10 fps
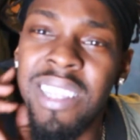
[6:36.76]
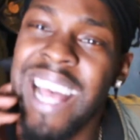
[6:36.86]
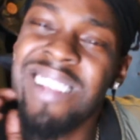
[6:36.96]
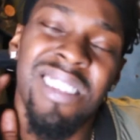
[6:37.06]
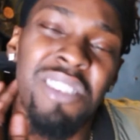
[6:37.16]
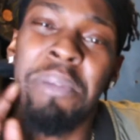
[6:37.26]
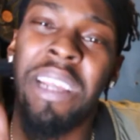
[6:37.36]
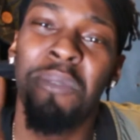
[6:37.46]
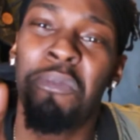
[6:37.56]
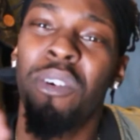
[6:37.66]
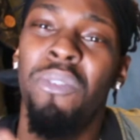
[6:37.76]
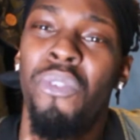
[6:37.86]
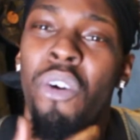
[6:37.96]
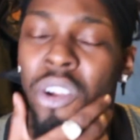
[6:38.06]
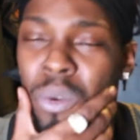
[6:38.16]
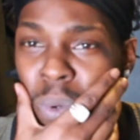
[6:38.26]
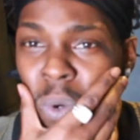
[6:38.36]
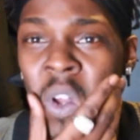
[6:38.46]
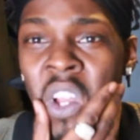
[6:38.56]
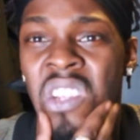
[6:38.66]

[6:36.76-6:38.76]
That's gonna make them feel vulnerable.